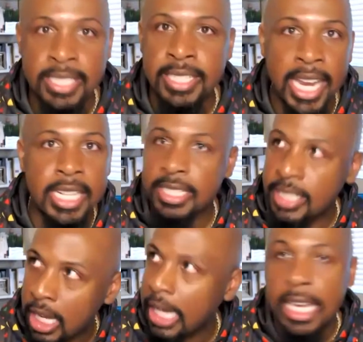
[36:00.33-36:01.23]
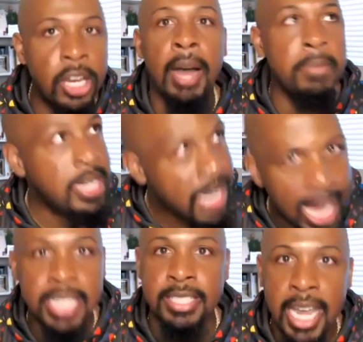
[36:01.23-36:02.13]
staying stuck here. I'm
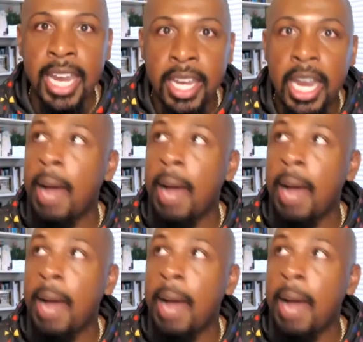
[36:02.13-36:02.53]
not staying here.